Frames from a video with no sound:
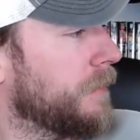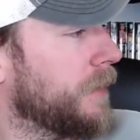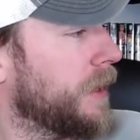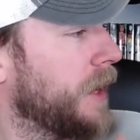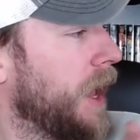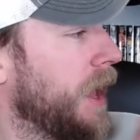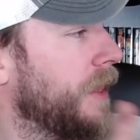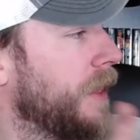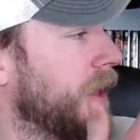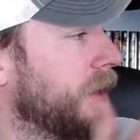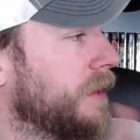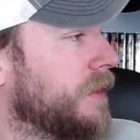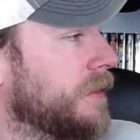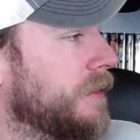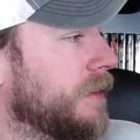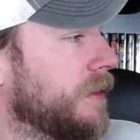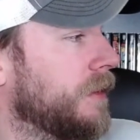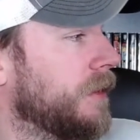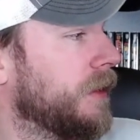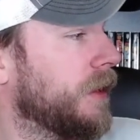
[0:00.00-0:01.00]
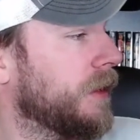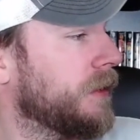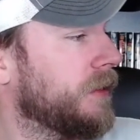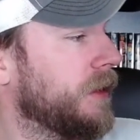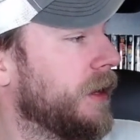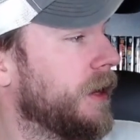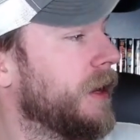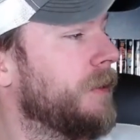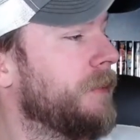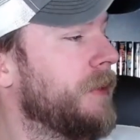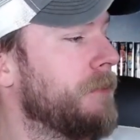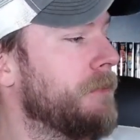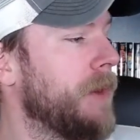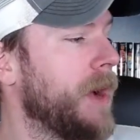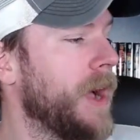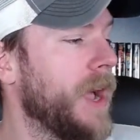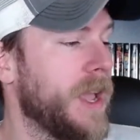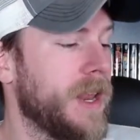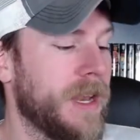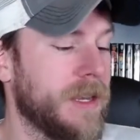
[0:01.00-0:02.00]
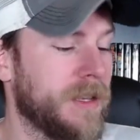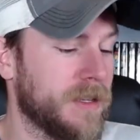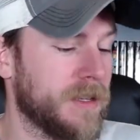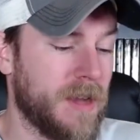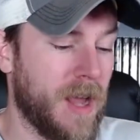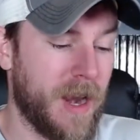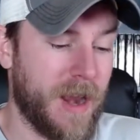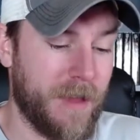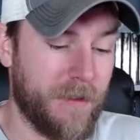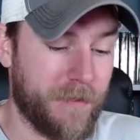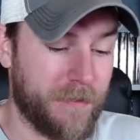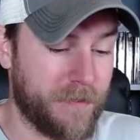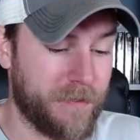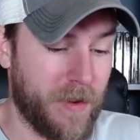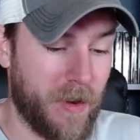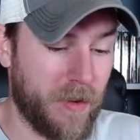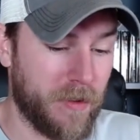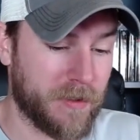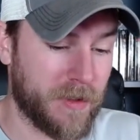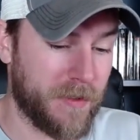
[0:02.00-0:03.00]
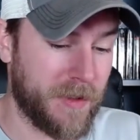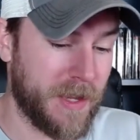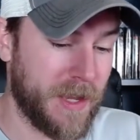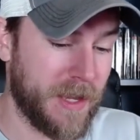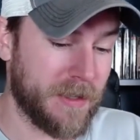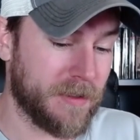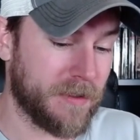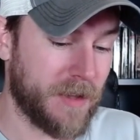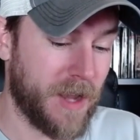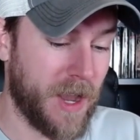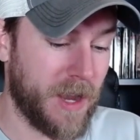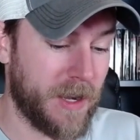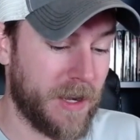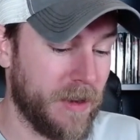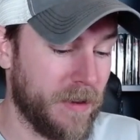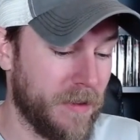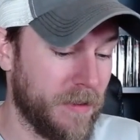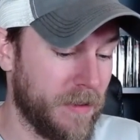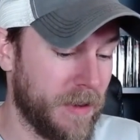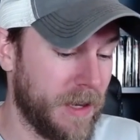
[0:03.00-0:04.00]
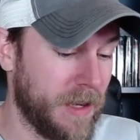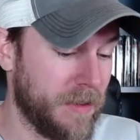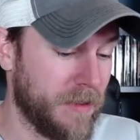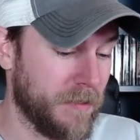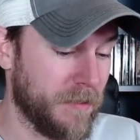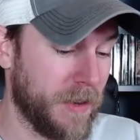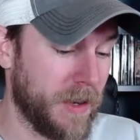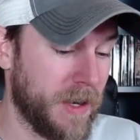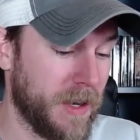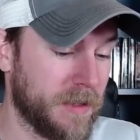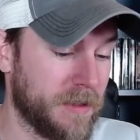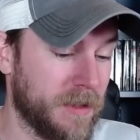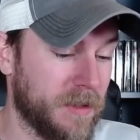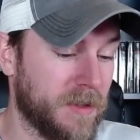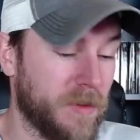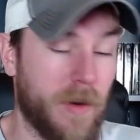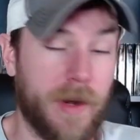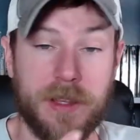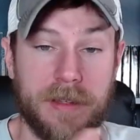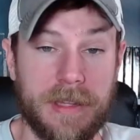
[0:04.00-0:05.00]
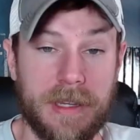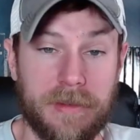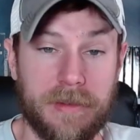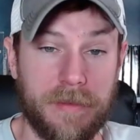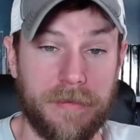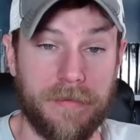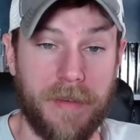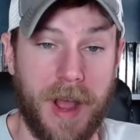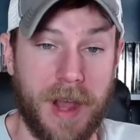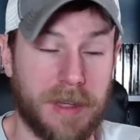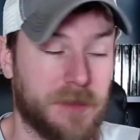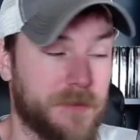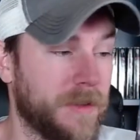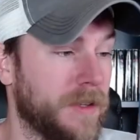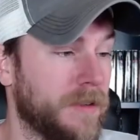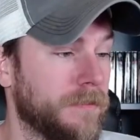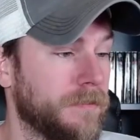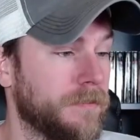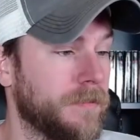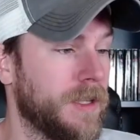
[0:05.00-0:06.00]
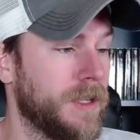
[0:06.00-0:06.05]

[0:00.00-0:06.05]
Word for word: Yeah, that's it, Enemy Mine. It does not have photos on the inside here either, but it's a 20th Century Fox film.